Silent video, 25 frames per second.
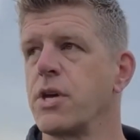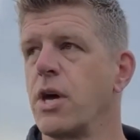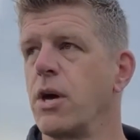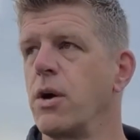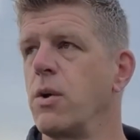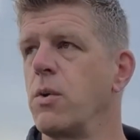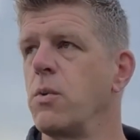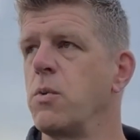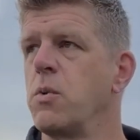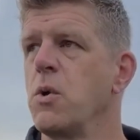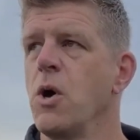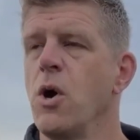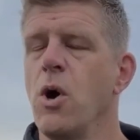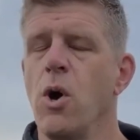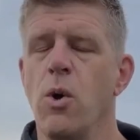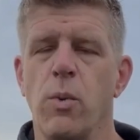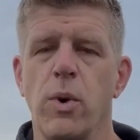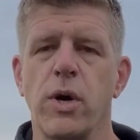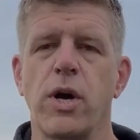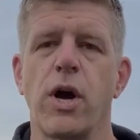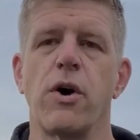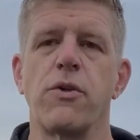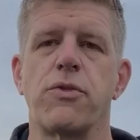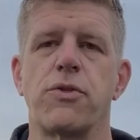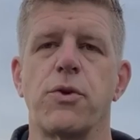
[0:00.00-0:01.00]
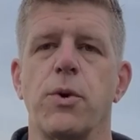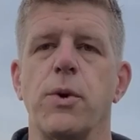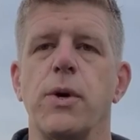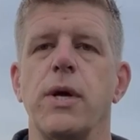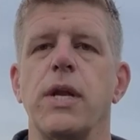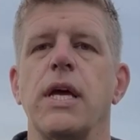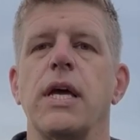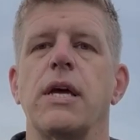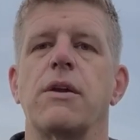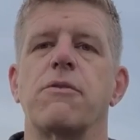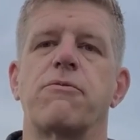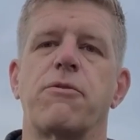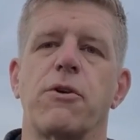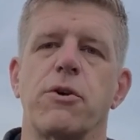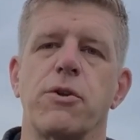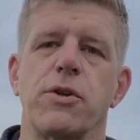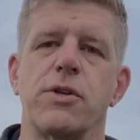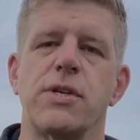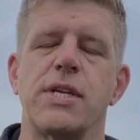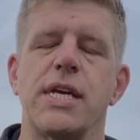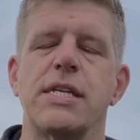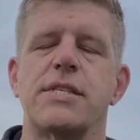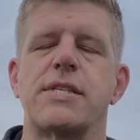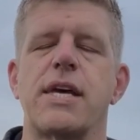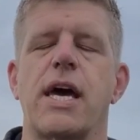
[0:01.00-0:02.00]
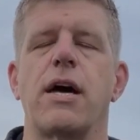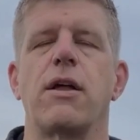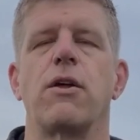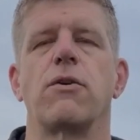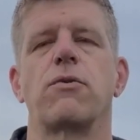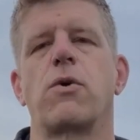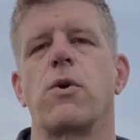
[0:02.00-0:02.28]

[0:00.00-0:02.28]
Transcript: So we'll go through it in further detail.